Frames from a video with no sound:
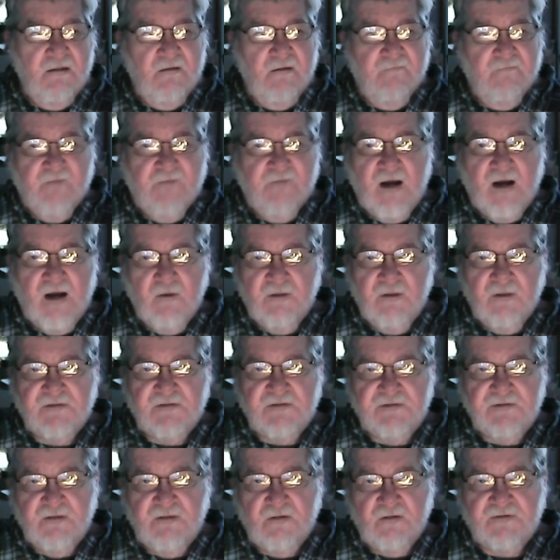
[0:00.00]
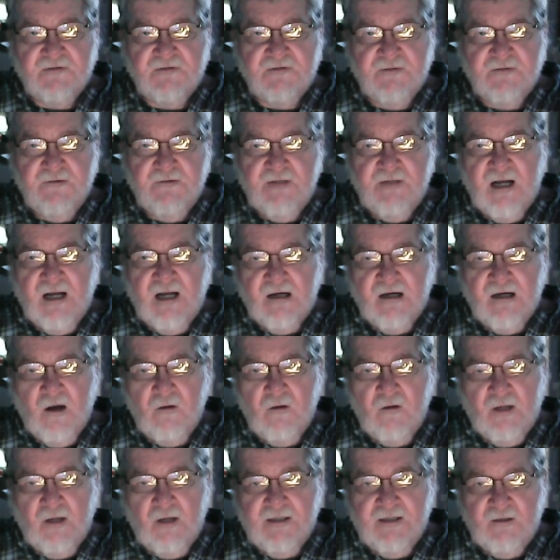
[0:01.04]
virus, so you're not
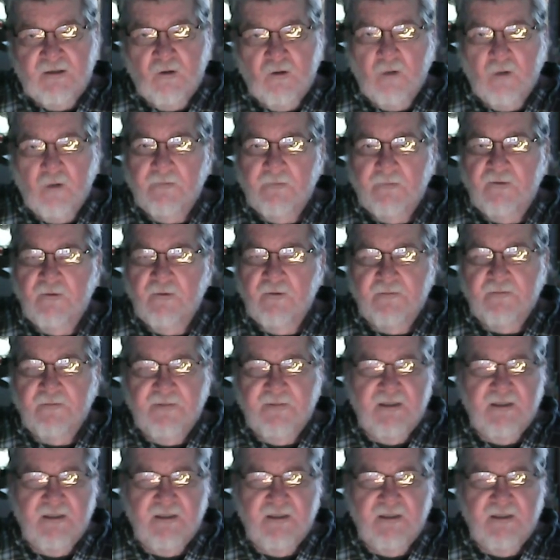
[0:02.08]
out like you normally would be.